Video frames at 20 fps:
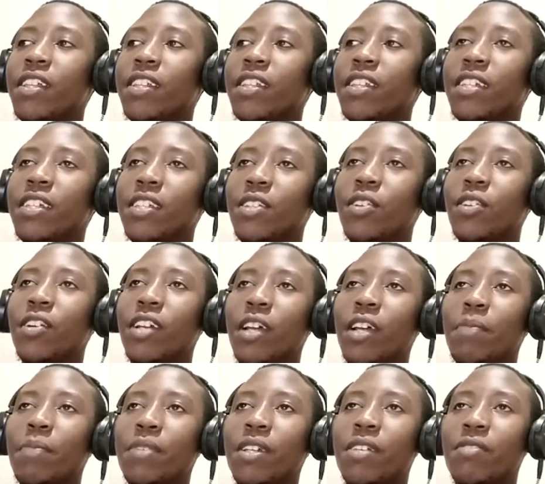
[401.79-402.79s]
these
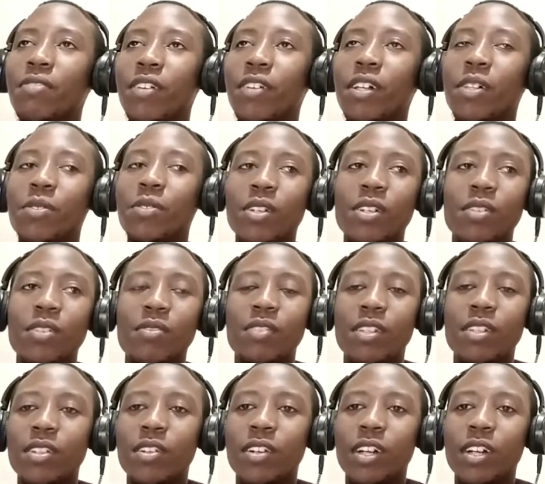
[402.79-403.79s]
corrupted files, one of
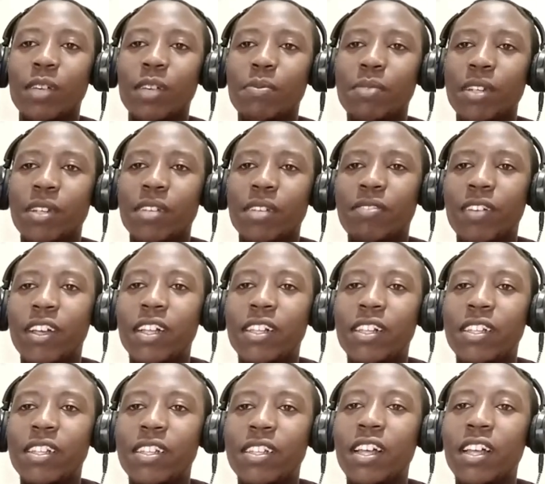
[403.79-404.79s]
these corrupted
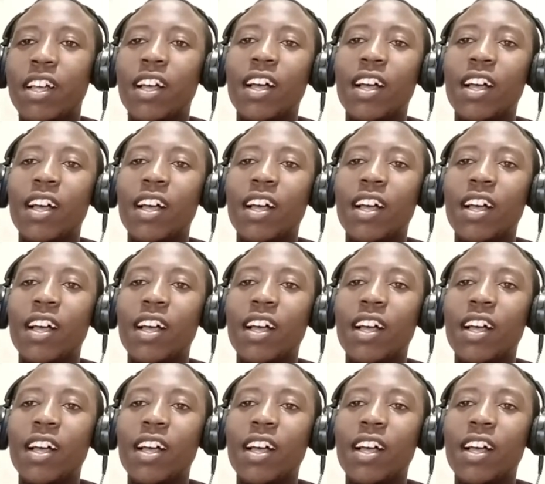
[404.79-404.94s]
files